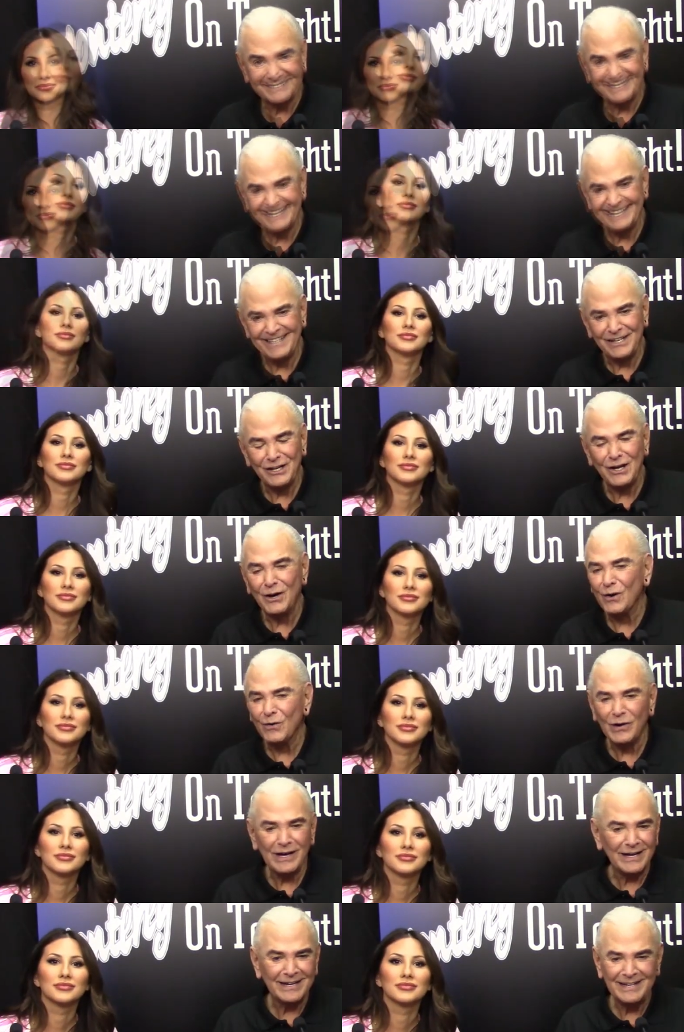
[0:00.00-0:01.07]
Speaker 1: You know,
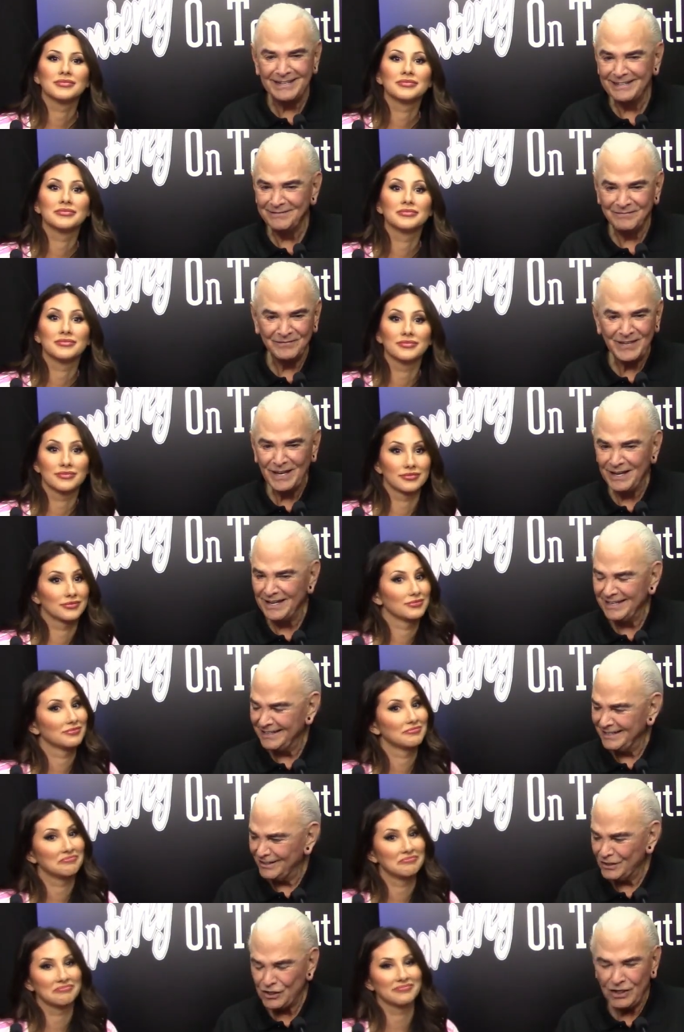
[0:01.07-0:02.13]
uh,
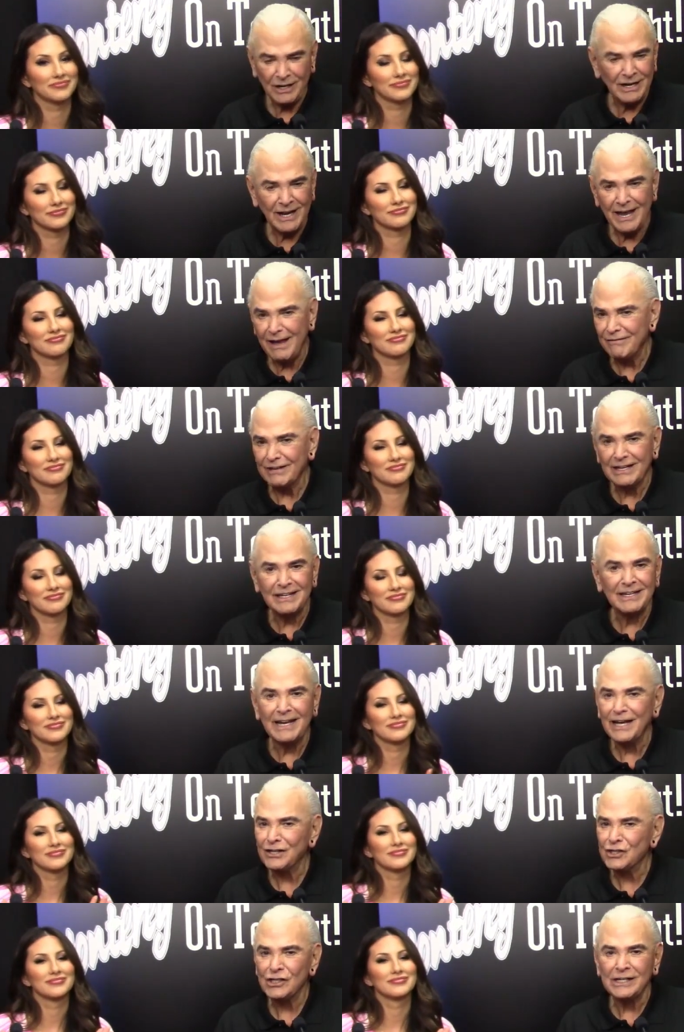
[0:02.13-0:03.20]
she and I have a
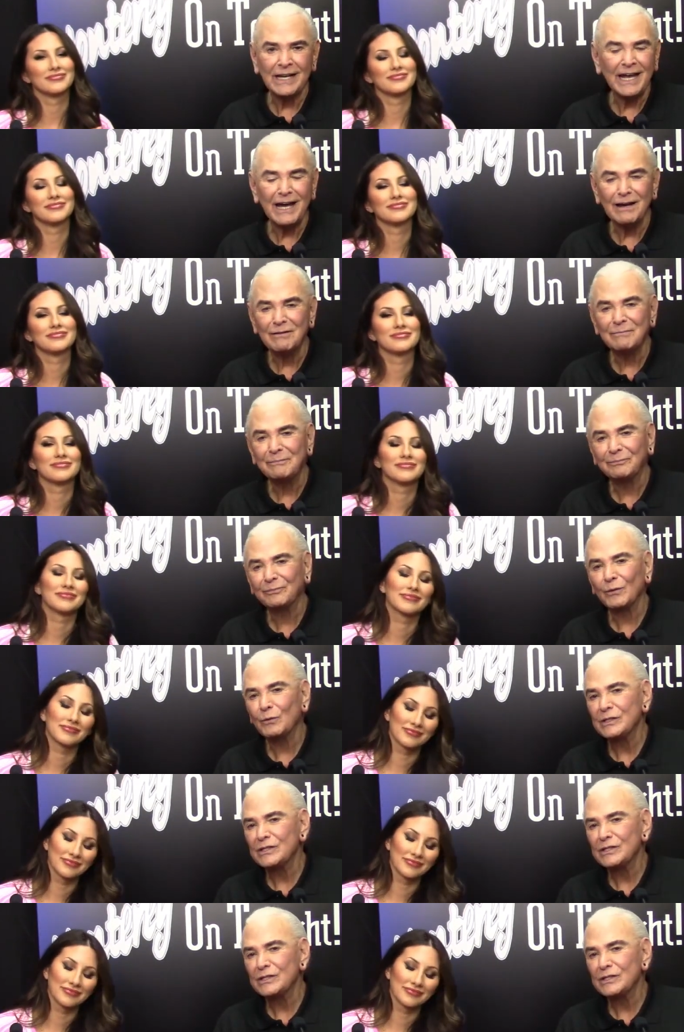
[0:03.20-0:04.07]
connection now. We